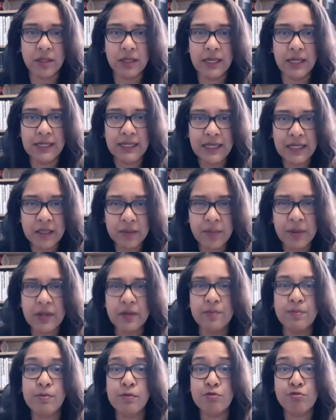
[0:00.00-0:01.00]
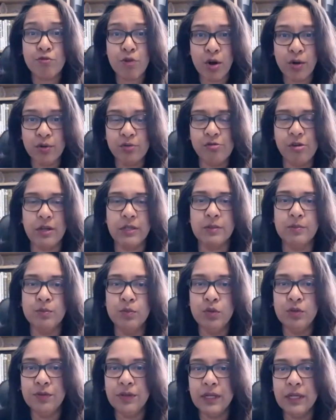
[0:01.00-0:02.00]
a little bit of progress,
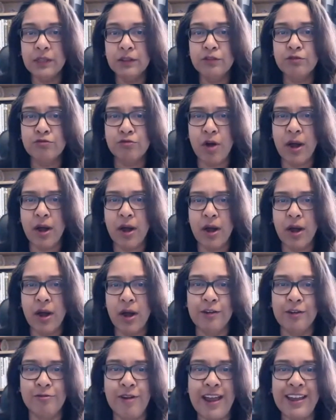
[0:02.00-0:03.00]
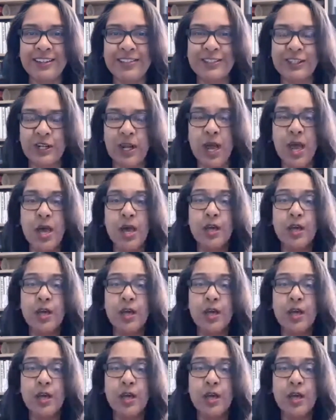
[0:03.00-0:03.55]
moving in the right direction.